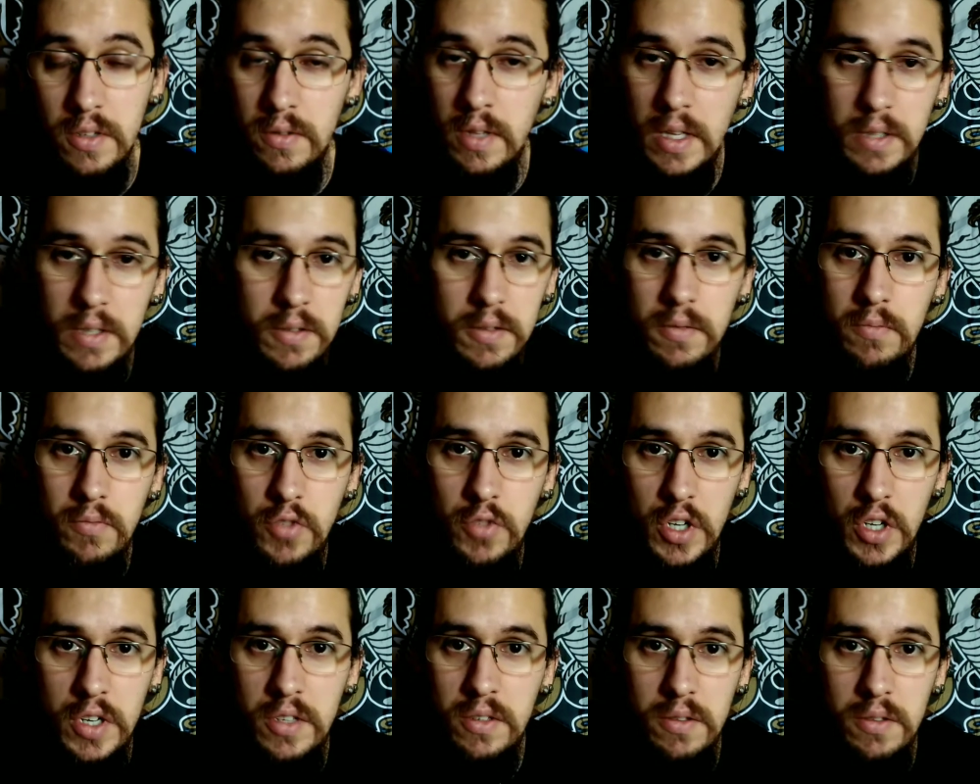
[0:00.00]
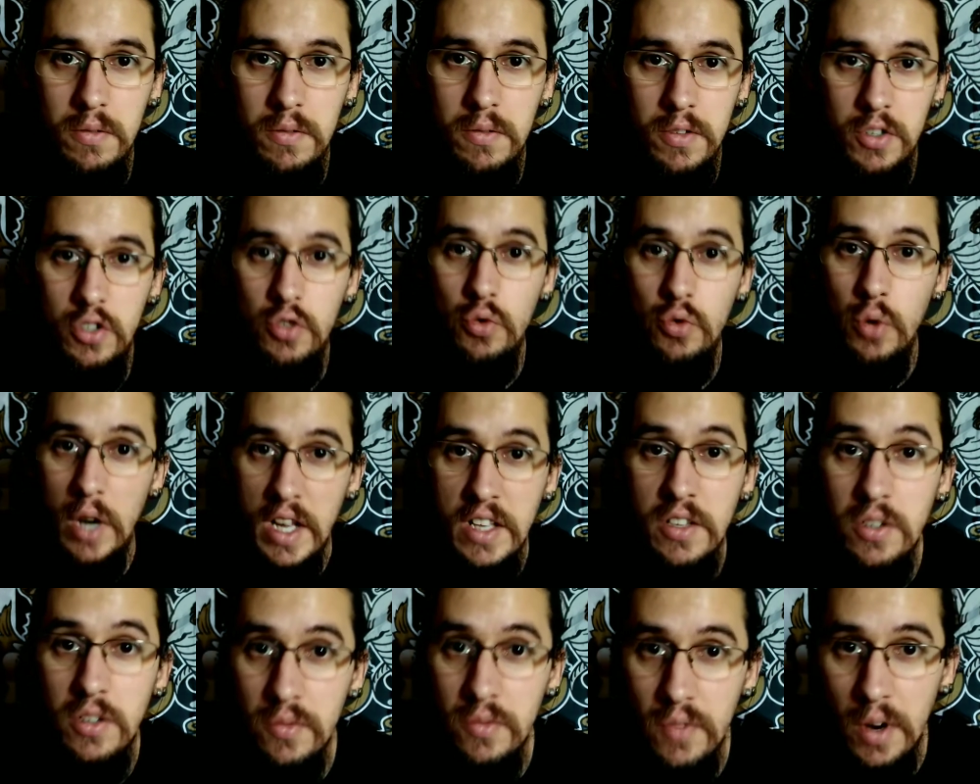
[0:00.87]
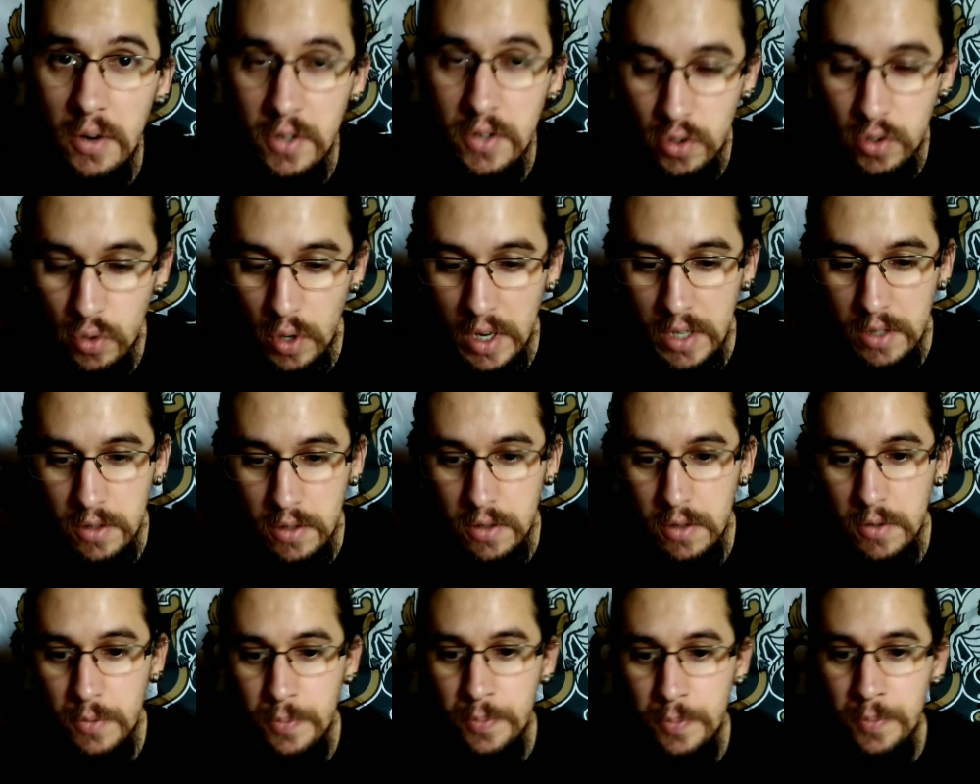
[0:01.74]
That's just strange, very strange.